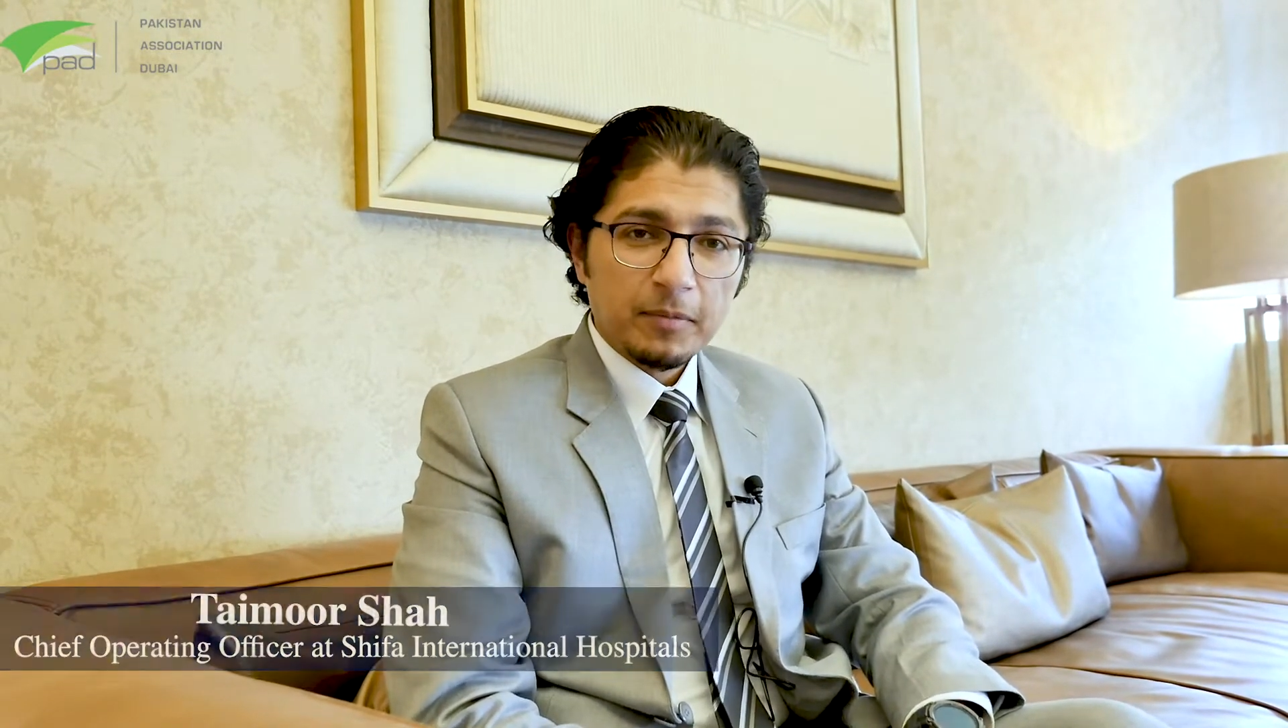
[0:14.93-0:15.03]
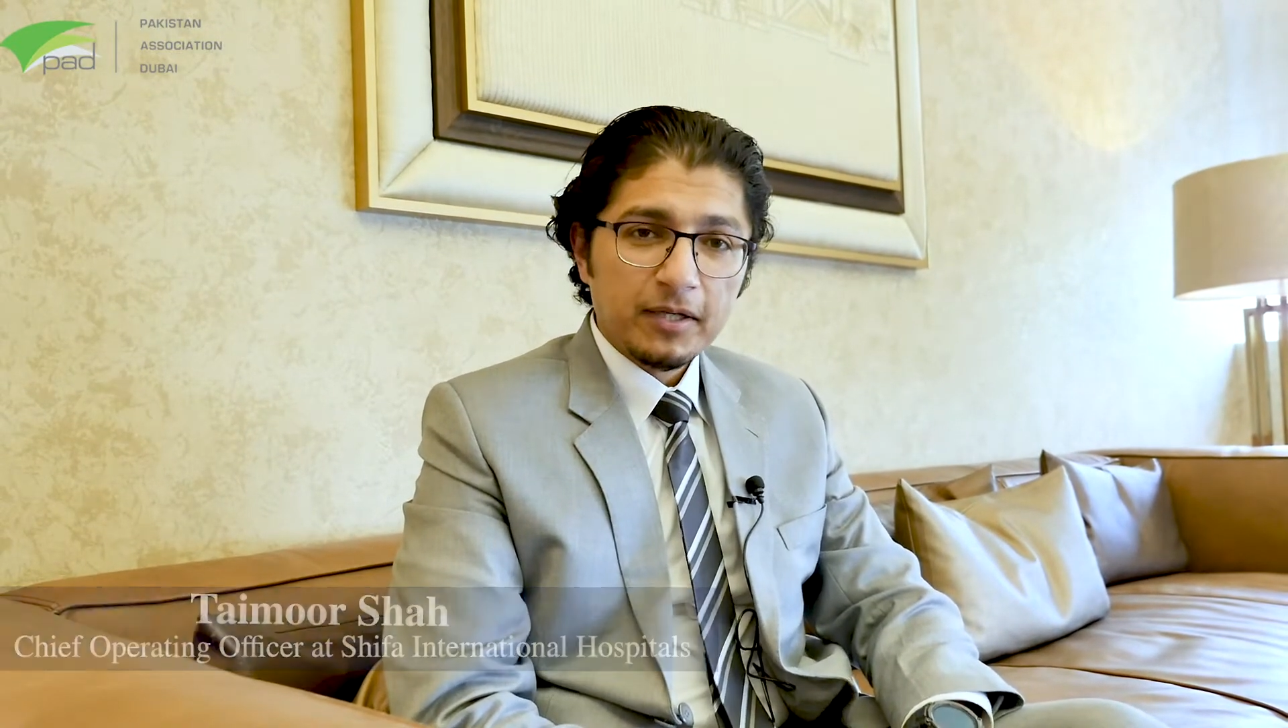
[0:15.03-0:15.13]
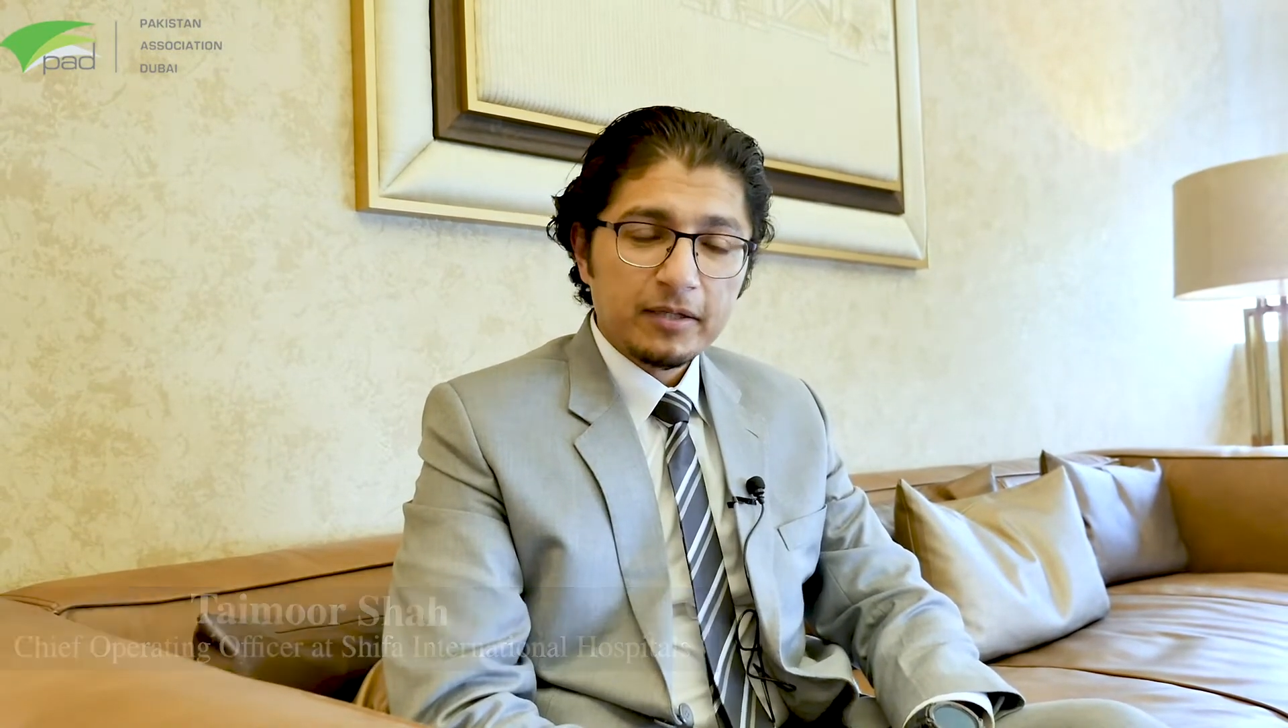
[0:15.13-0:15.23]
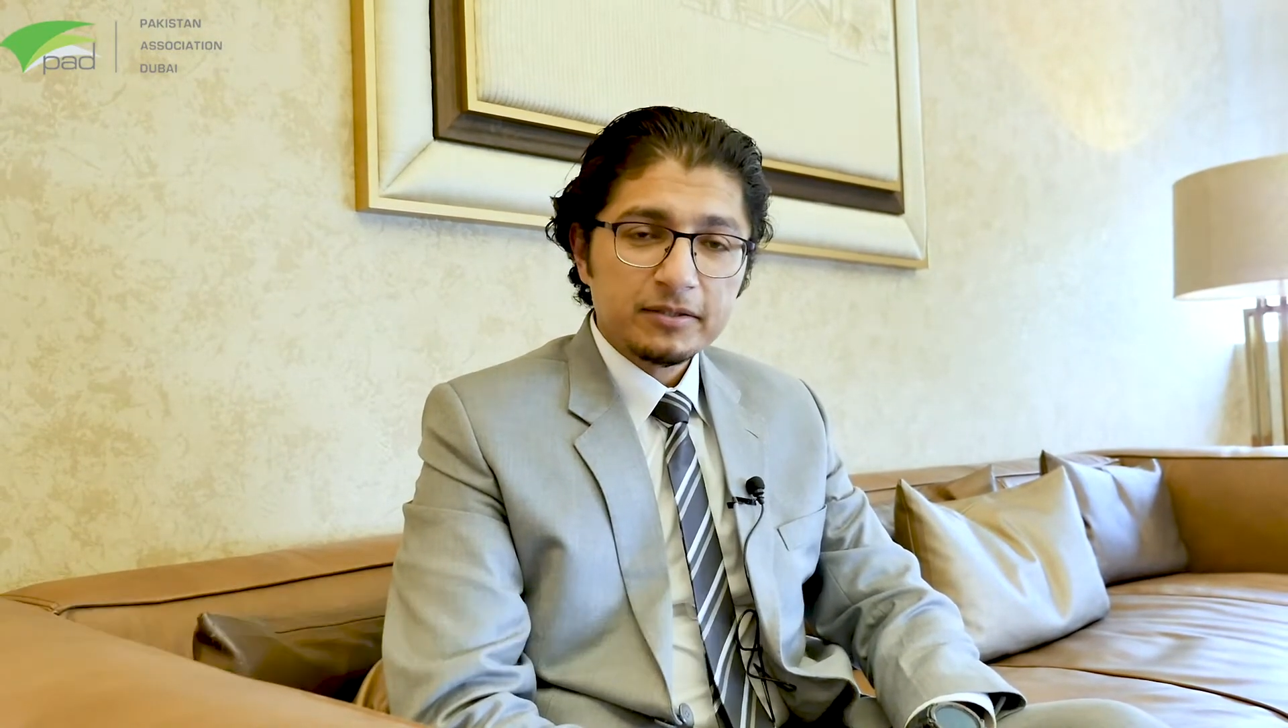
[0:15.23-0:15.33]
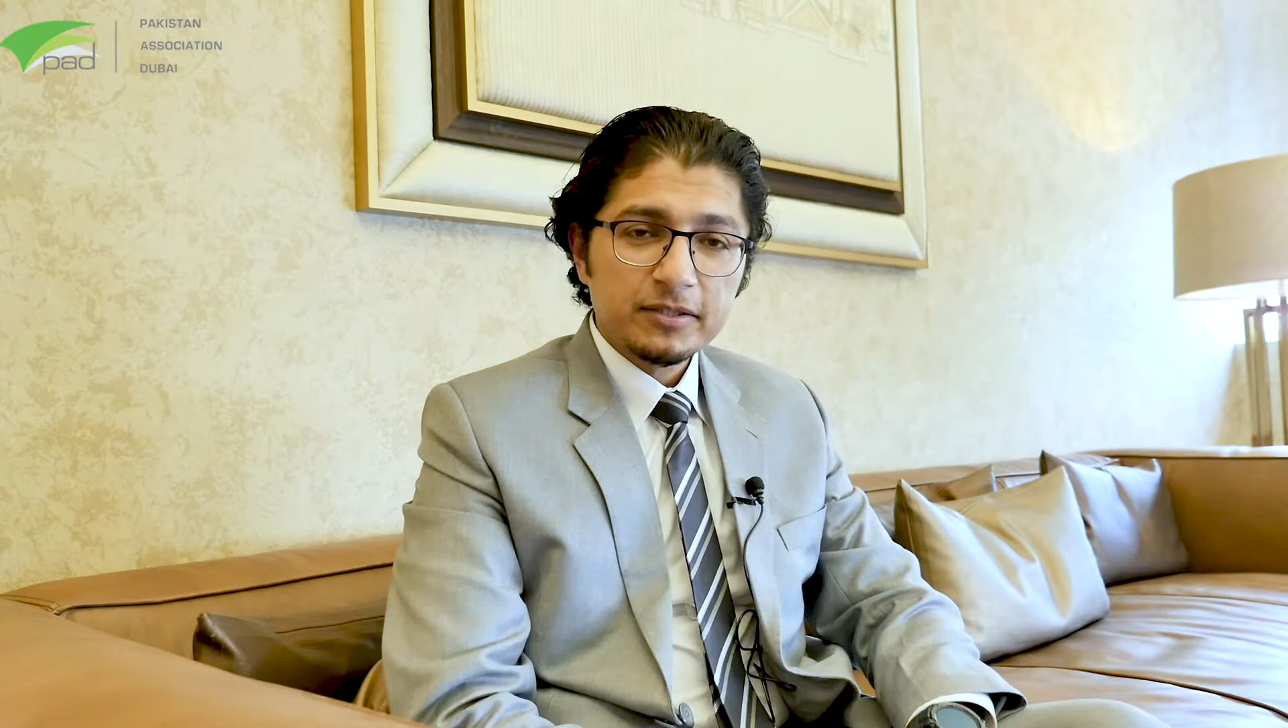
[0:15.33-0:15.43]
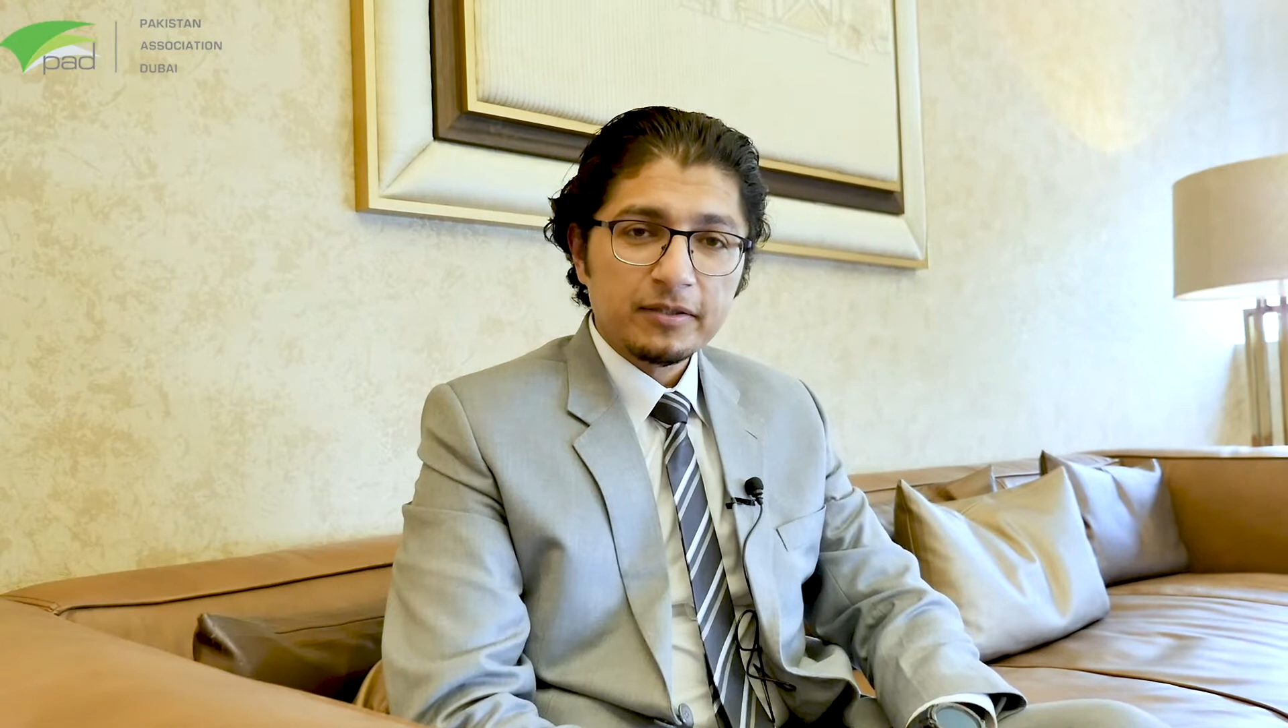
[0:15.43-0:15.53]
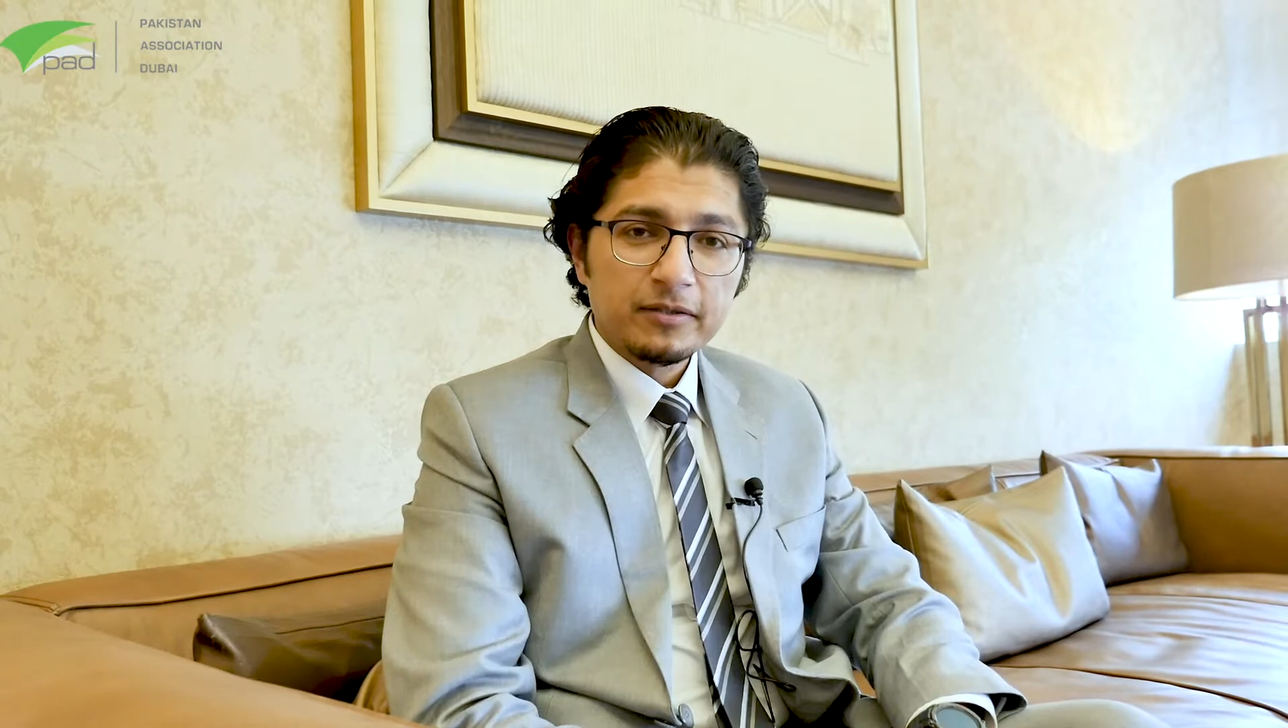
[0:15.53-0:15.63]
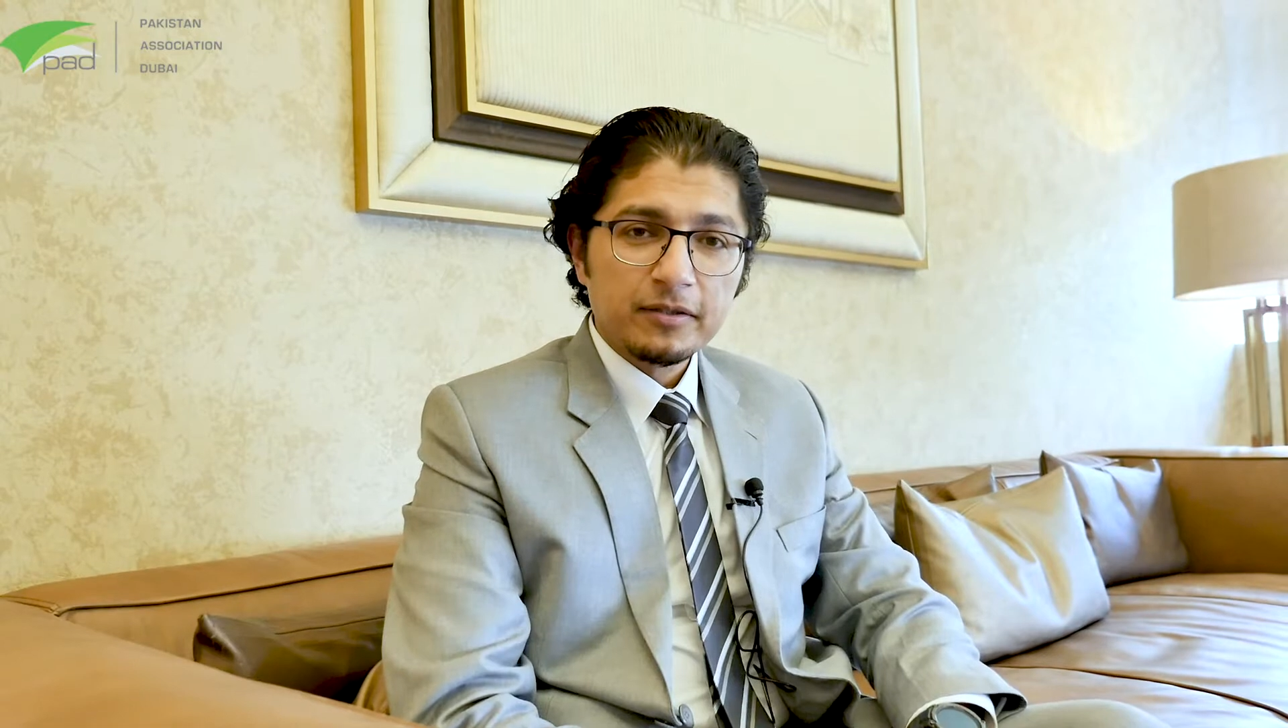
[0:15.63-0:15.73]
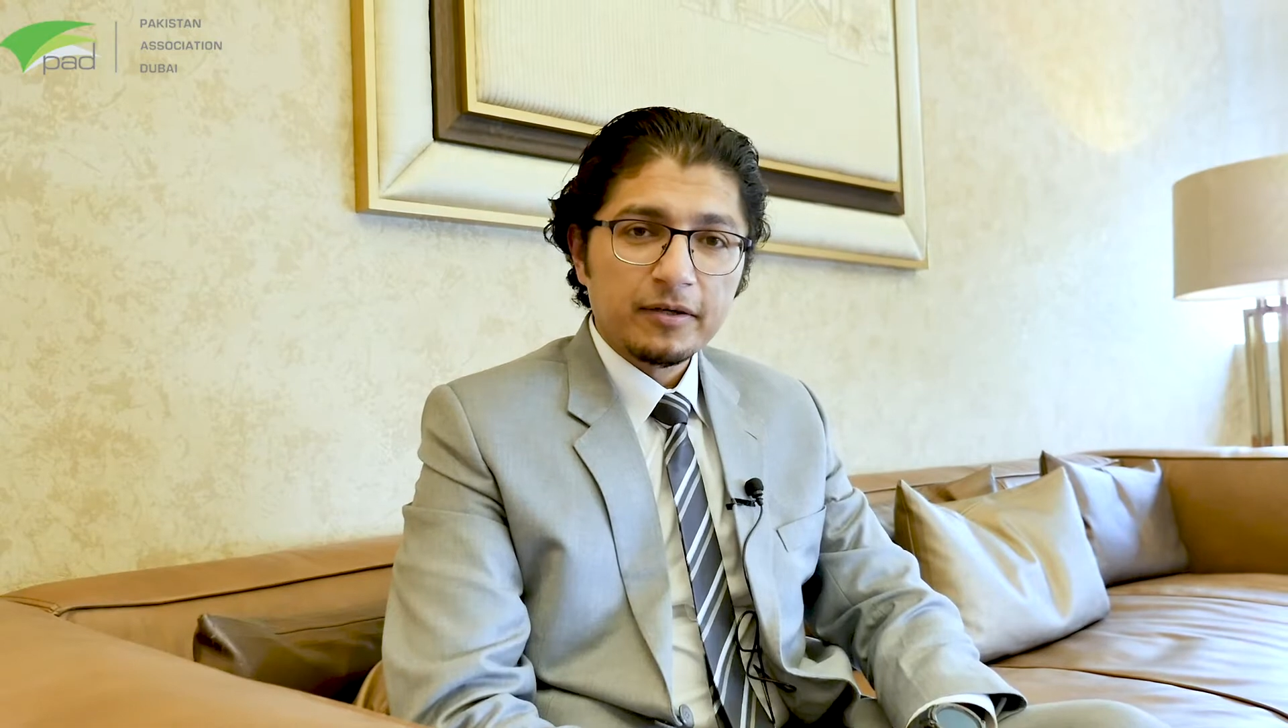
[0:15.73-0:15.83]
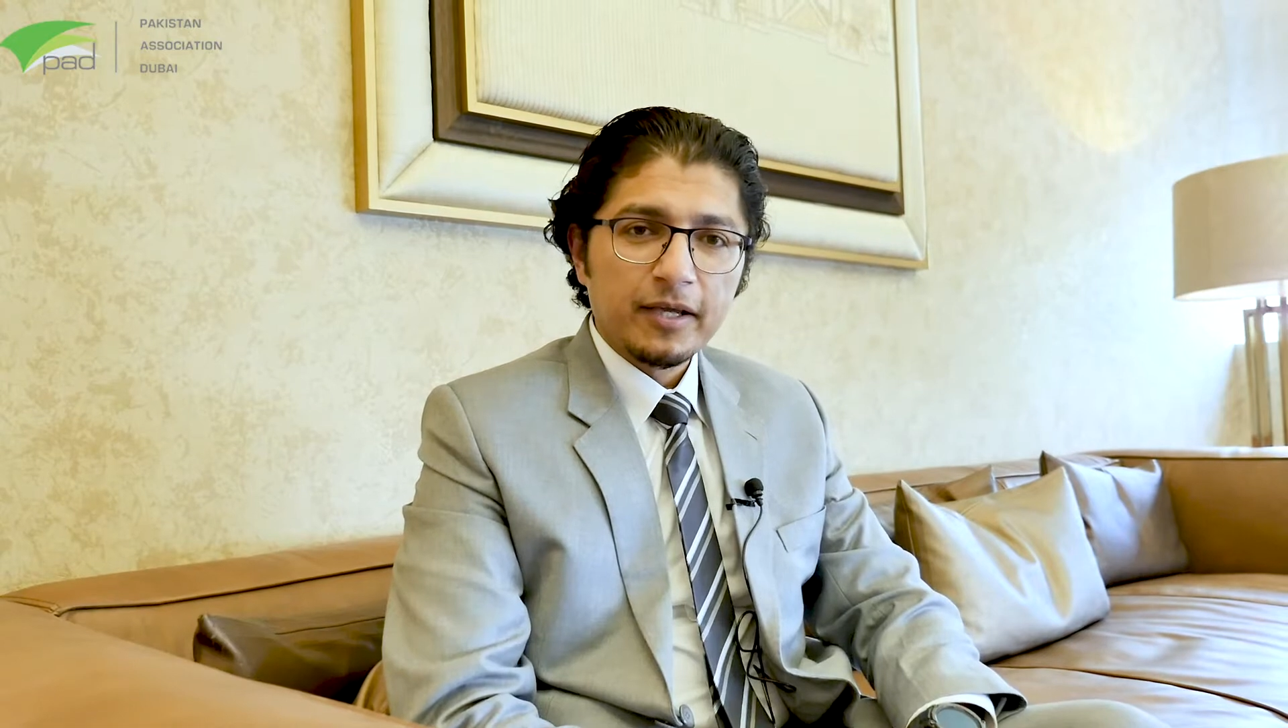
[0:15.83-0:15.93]
Medical
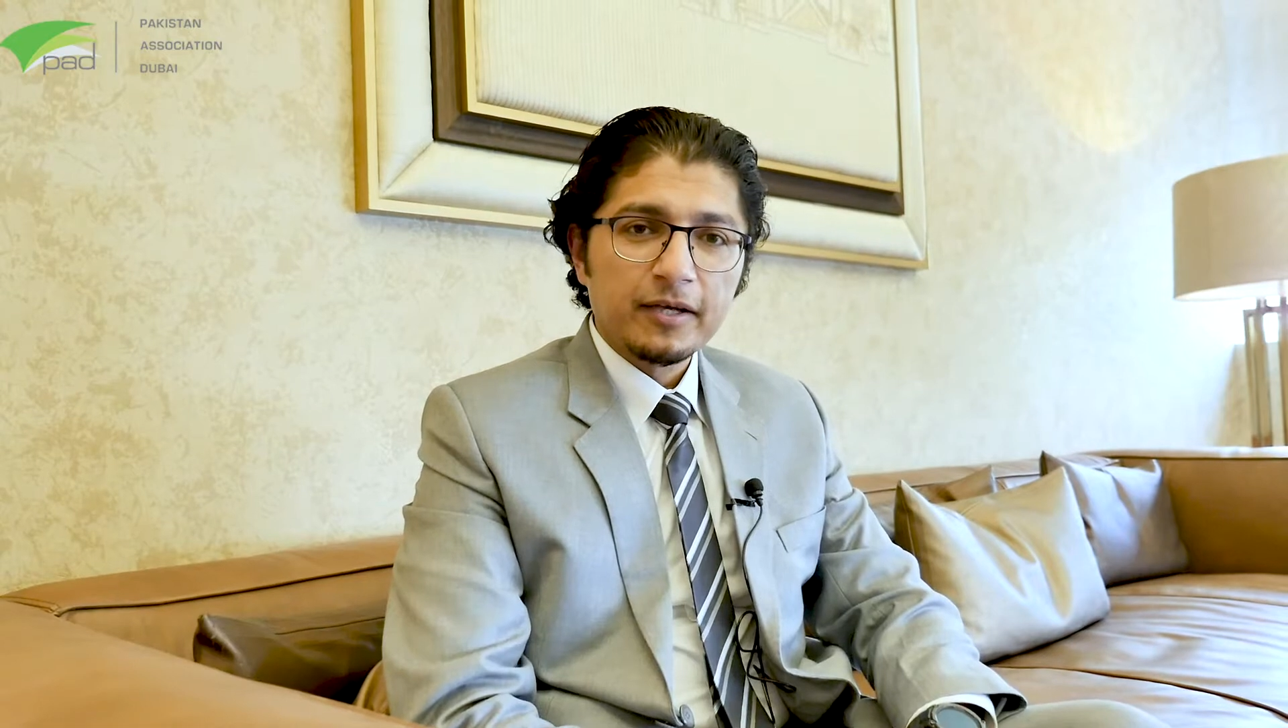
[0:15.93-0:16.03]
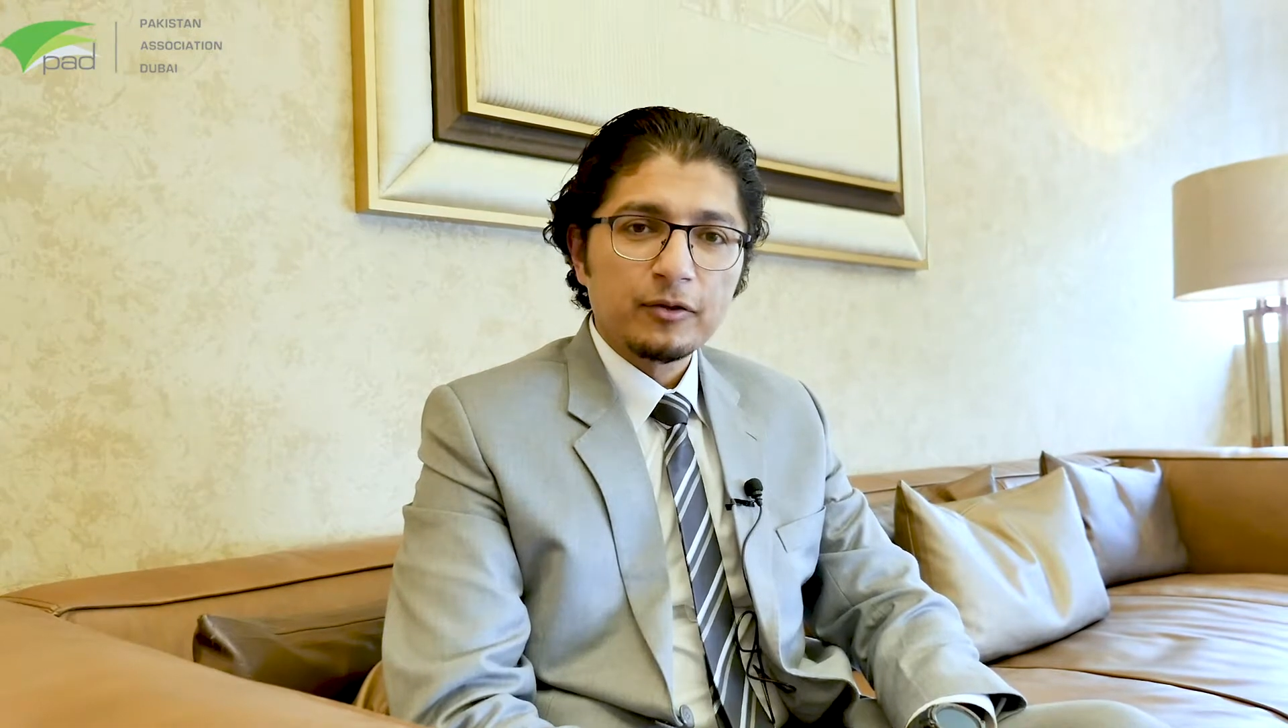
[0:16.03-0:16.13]
Center here